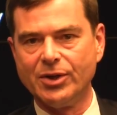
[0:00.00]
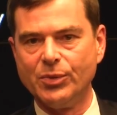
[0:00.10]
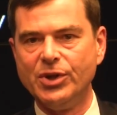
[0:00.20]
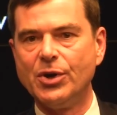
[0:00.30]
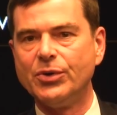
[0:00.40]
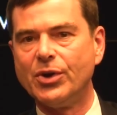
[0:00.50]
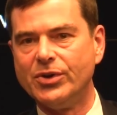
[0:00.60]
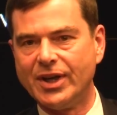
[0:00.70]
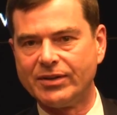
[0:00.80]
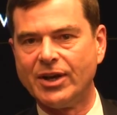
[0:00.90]
We don't know
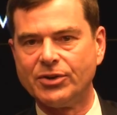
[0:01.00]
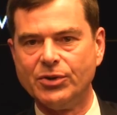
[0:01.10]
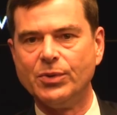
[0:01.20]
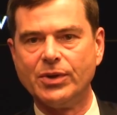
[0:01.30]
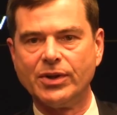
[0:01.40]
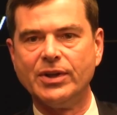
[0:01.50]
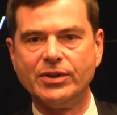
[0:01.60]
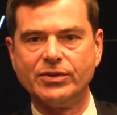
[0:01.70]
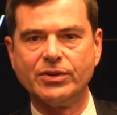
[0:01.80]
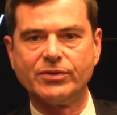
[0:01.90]
yet how to do it on the
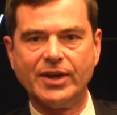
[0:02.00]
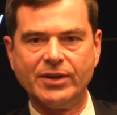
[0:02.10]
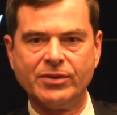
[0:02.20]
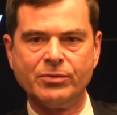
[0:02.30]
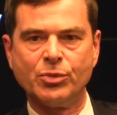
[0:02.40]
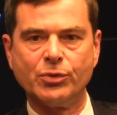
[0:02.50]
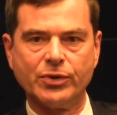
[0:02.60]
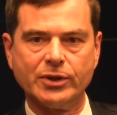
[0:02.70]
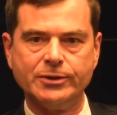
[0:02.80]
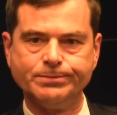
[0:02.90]
digital side
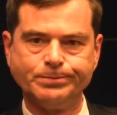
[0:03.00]
perfectly.